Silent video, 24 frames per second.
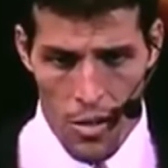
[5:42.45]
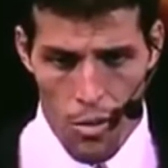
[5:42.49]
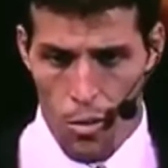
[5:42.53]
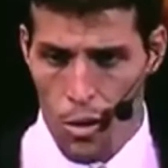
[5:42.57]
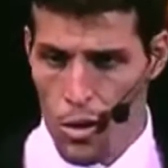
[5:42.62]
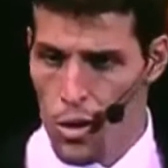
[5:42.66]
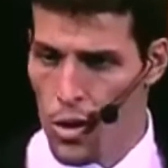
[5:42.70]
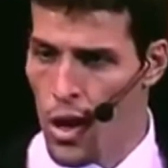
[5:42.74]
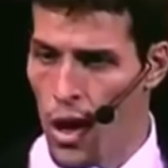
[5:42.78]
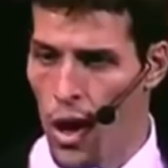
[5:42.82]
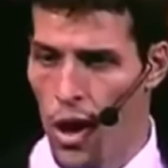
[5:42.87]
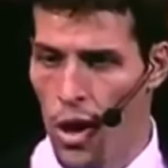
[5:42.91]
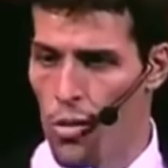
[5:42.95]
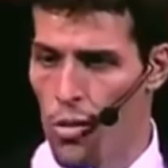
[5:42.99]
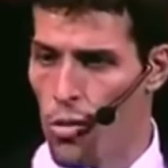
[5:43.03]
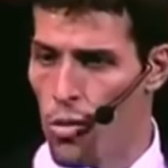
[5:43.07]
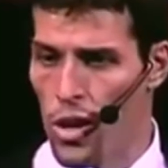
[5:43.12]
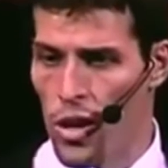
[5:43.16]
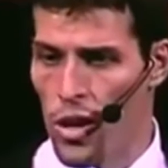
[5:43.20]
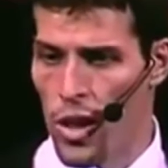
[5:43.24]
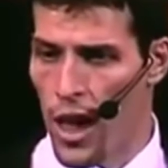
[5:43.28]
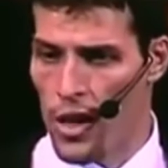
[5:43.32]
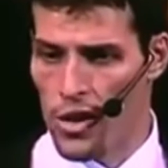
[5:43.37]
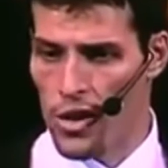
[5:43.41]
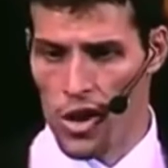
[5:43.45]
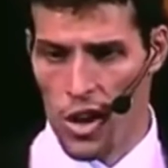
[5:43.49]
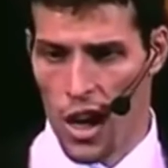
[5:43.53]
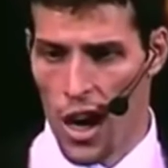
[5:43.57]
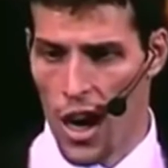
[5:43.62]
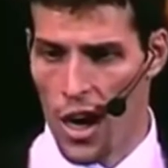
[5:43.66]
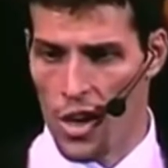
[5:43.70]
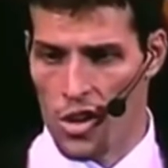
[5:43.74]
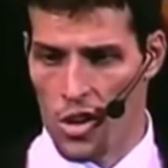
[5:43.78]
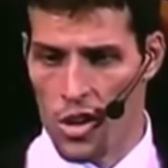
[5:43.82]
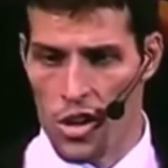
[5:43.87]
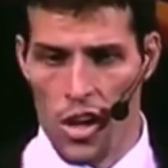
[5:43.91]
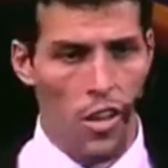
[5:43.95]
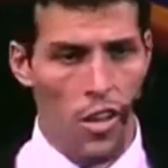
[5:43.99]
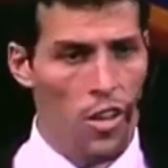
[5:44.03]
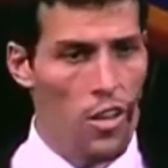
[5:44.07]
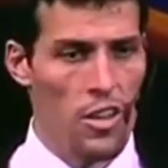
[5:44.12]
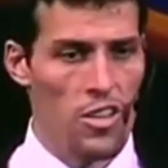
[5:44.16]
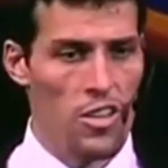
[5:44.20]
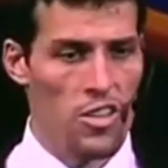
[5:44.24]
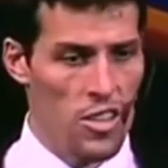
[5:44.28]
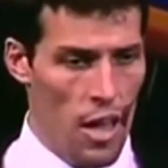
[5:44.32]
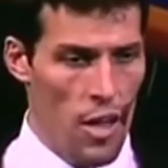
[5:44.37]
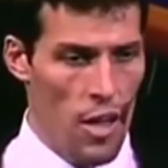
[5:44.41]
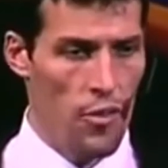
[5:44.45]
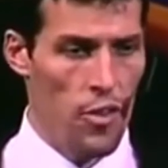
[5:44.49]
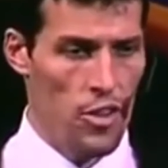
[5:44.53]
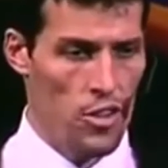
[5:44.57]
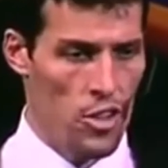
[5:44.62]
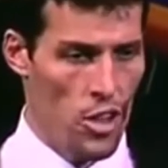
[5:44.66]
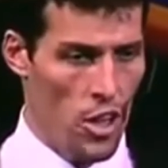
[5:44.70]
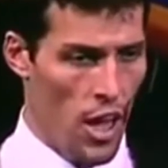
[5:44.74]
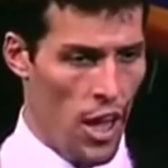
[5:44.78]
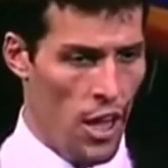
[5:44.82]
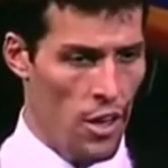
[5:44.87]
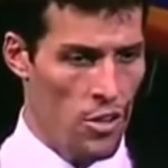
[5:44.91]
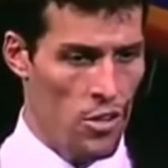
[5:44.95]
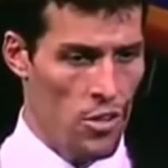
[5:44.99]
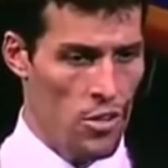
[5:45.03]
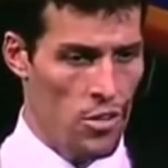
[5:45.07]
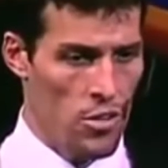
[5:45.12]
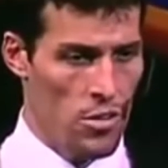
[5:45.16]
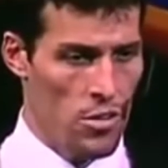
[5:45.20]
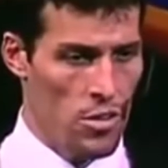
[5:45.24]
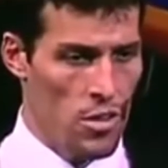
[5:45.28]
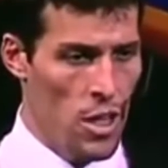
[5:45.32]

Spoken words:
with no real education other than self-education,